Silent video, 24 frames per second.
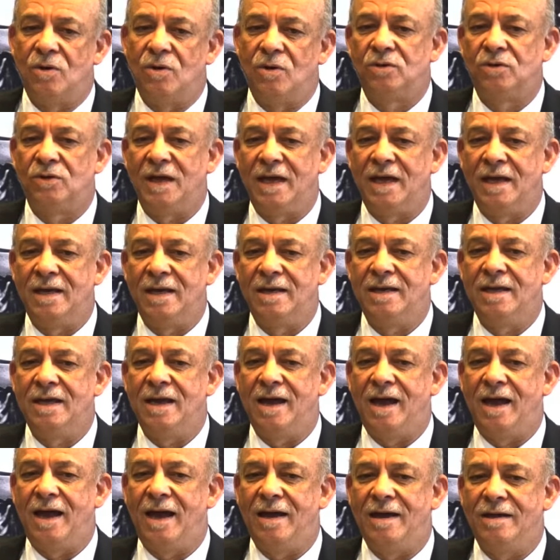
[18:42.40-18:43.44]
go to
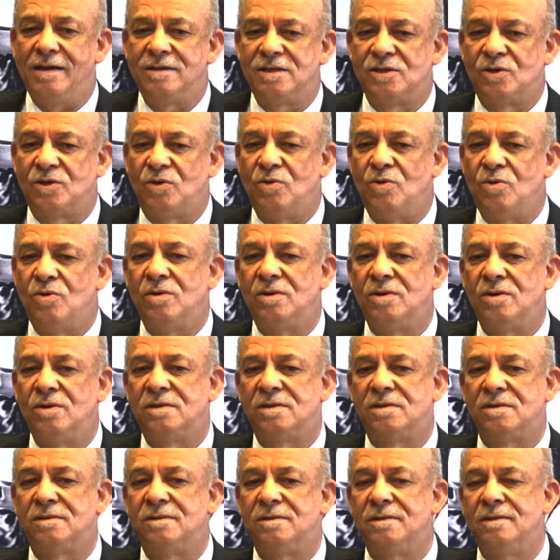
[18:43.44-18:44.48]
any
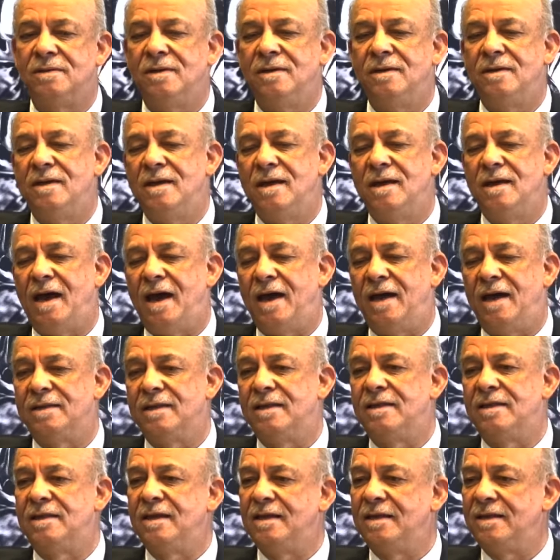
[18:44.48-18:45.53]
schools
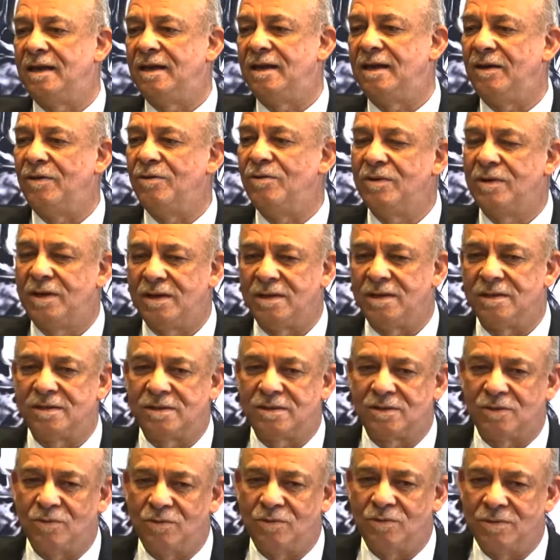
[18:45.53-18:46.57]
other than the local
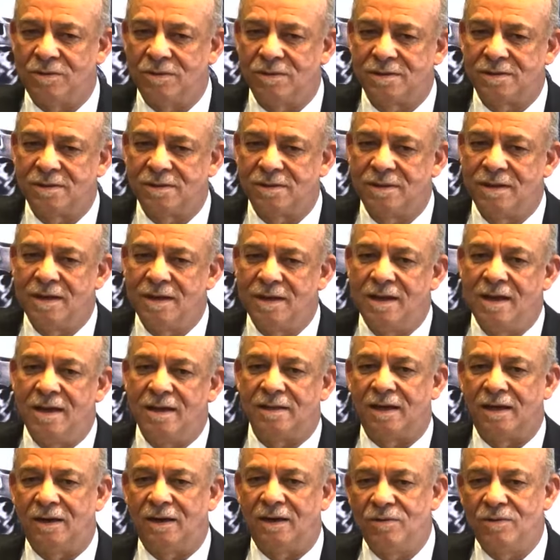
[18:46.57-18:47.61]
schools.
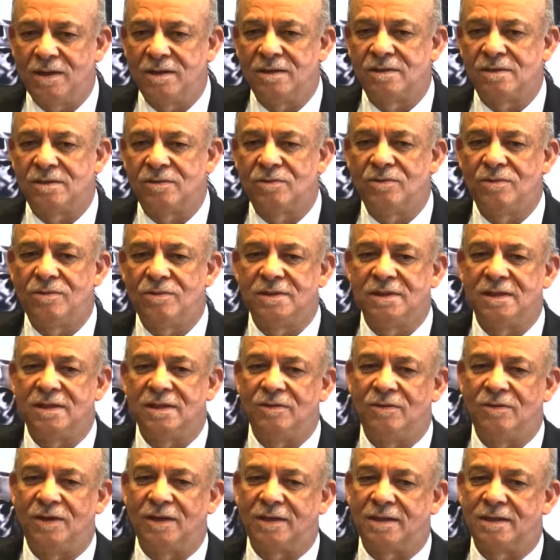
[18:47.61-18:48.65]
The local
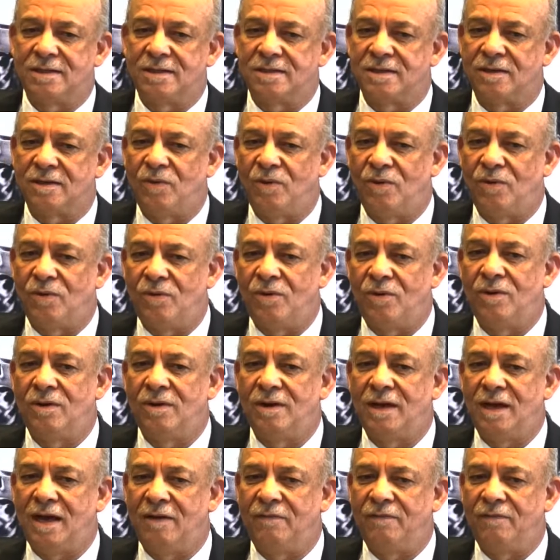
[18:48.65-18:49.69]
schools in North Hussar were
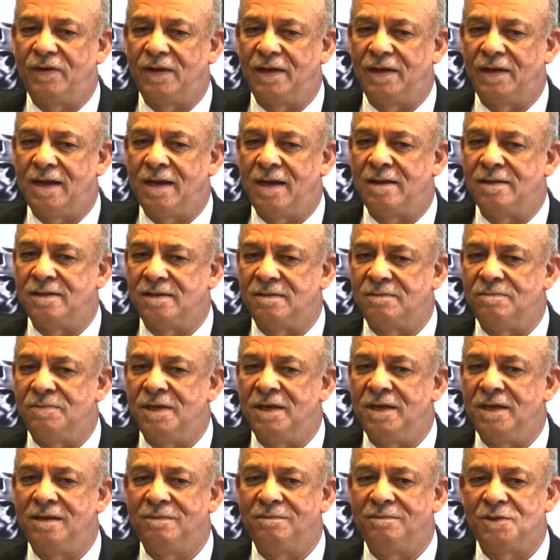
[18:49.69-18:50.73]
all Afrikaans
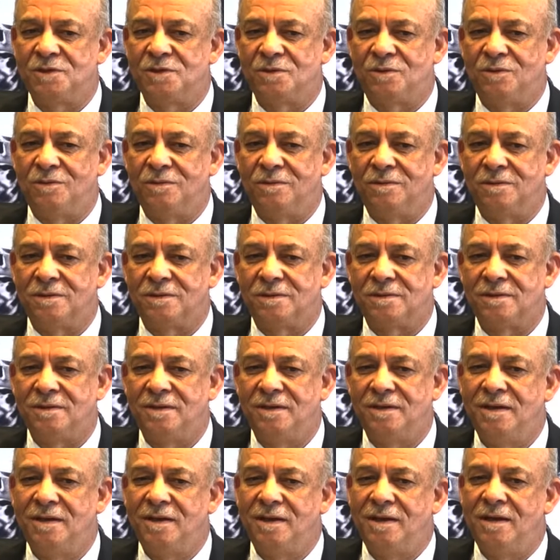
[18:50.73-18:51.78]
medium schools.
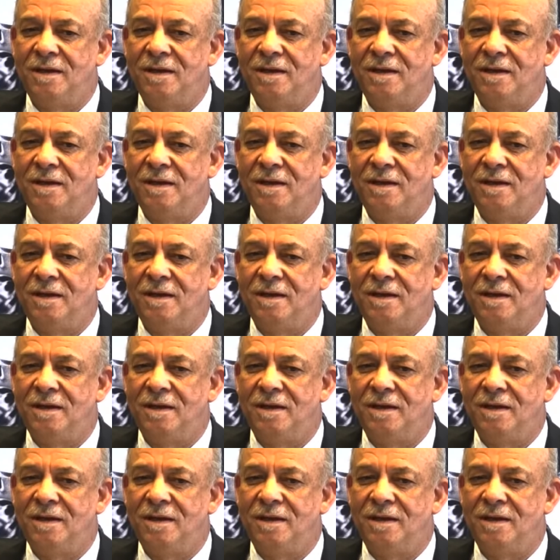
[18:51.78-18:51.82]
